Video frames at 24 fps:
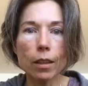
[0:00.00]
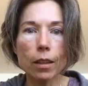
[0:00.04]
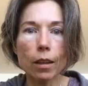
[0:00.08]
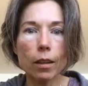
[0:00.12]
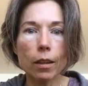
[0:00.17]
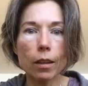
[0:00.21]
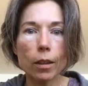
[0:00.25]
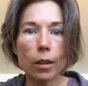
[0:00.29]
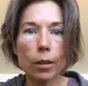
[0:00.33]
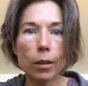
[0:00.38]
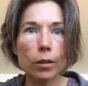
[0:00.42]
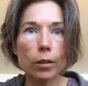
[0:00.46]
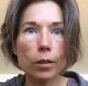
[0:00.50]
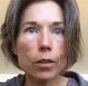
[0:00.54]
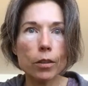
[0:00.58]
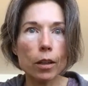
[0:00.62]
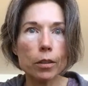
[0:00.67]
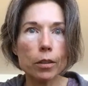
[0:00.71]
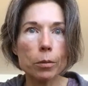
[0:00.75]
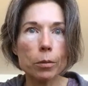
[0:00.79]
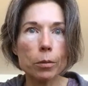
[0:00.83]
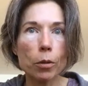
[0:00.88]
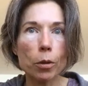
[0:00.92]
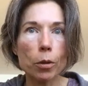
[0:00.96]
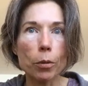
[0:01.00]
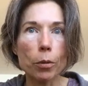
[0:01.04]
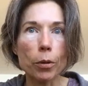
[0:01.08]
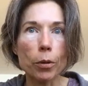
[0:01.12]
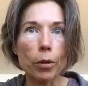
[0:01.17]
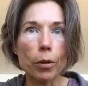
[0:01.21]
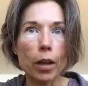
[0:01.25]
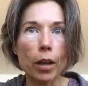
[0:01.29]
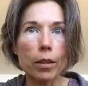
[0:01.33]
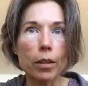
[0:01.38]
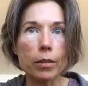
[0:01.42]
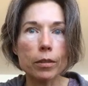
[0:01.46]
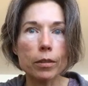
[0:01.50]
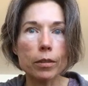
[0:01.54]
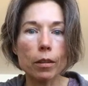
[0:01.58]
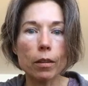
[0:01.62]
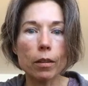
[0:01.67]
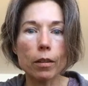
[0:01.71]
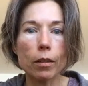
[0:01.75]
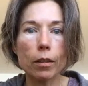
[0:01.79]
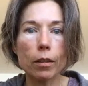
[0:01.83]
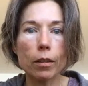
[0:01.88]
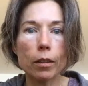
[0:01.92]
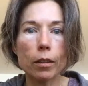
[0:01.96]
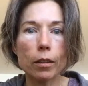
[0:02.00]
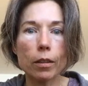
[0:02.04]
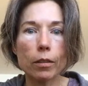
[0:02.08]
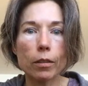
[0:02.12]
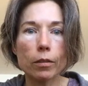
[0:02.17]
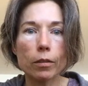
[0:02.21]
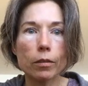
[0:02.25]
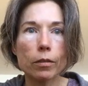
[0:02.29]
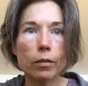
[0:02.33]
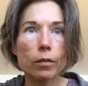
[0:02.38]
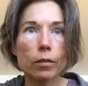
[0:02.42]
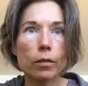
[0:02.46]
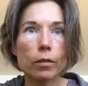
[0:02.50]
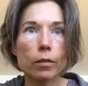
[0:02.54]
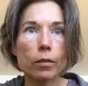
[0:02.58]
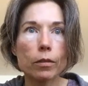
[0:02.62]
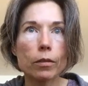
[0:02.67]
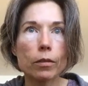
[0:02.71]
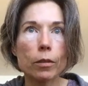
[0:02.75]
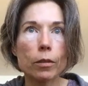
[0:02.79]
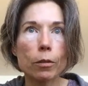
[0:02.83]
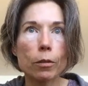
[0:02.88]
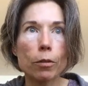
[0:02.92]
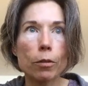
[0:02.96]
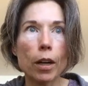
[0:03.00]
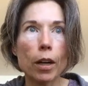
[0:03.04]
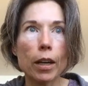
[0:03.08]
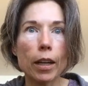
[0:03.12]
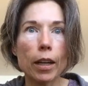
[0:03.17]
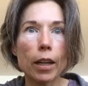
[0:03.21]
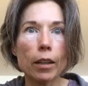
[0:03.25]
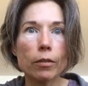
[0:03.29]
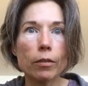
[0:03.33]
I'll talk some more with you guys on Friday.